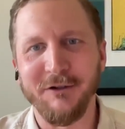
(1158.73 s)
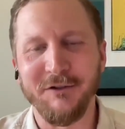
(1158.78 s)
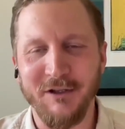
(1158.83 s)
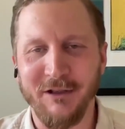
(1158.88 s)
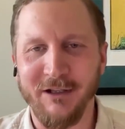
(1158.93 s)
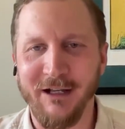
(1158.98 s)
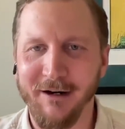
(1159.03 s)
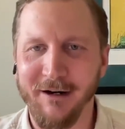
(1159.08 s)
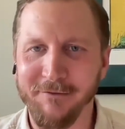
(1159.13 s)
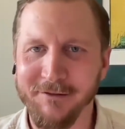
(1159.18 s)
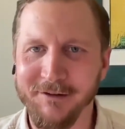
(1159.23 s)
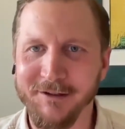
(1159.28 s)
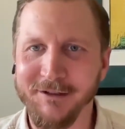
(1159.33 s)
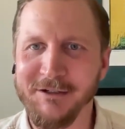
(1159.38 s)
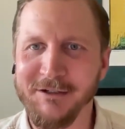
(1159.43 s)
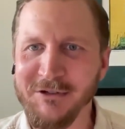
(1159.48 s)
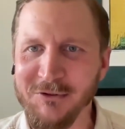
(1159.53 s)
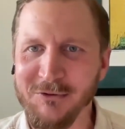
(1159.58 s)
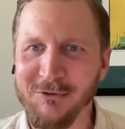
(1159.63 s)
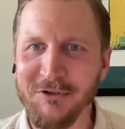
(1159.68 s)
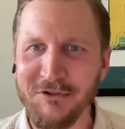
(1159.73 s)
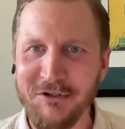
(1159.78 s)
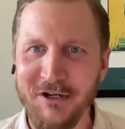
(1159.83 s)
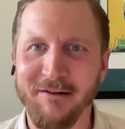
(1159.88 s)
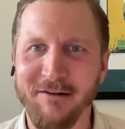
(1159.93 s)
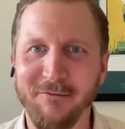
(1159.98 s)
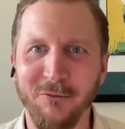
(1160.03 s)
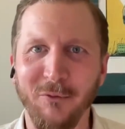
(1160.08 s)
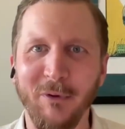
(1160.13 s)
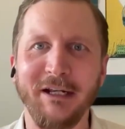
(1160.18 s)
because a lot of the industry is
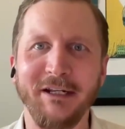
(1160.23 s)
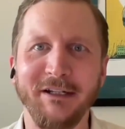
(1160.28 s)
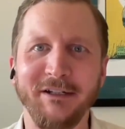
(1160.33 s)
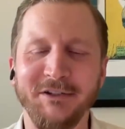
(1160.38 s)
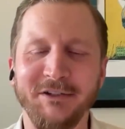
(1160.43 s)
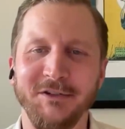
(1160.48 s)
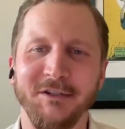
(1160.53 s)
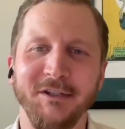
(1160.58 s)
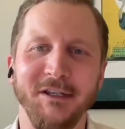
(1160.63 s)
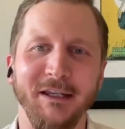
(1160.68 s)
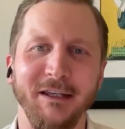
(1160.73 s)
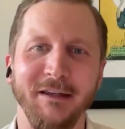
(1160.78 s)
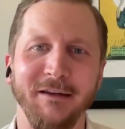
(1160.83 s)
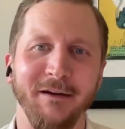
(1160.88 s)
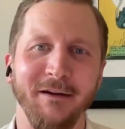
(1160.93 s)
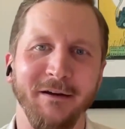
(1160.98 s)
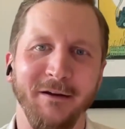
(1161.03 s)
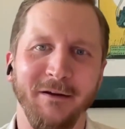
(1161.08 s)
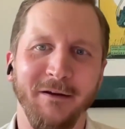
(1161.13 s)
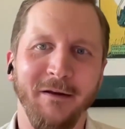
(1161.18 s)
kind of waiting to see,